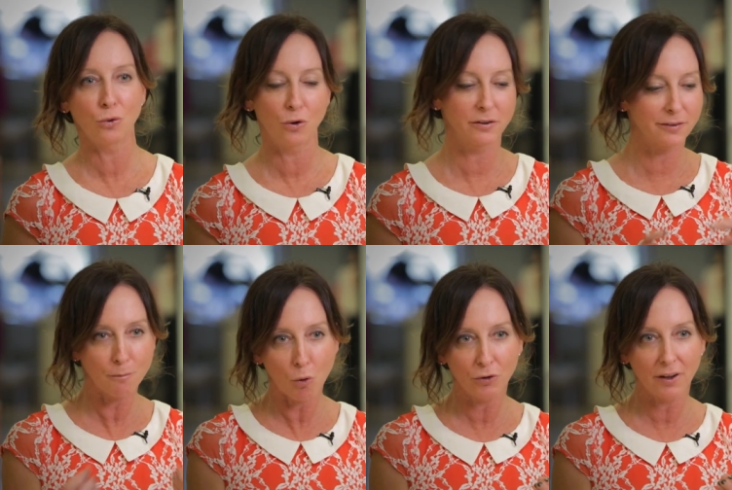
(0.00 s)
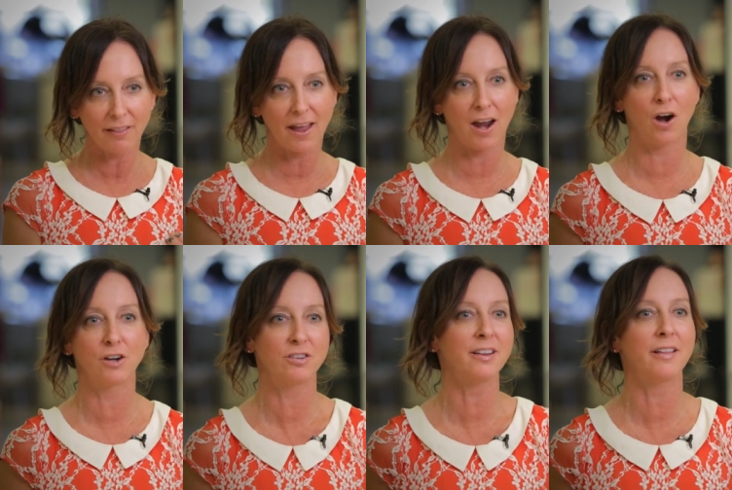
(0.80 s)
tools and molding the hair.
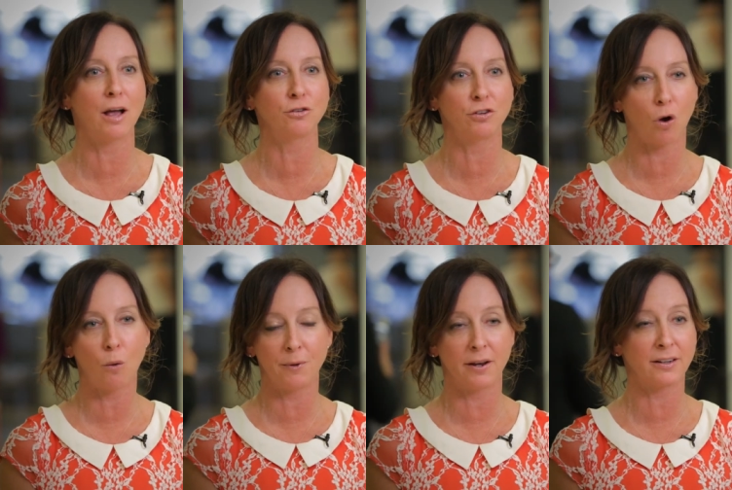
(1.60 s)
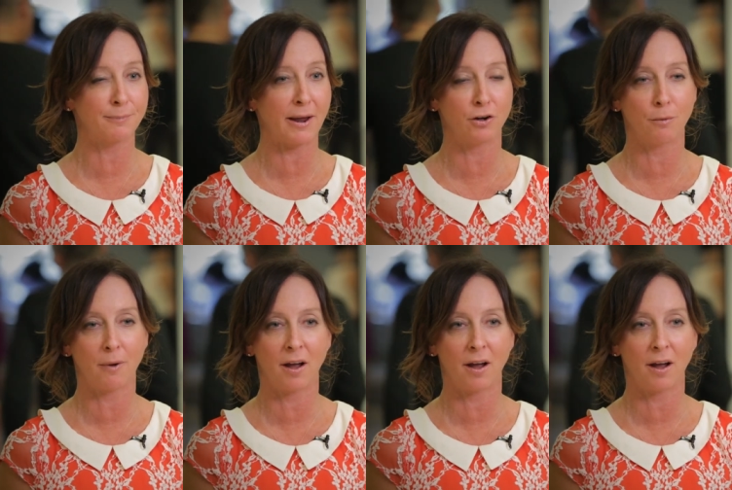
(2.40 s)
It just allows you to open and expand your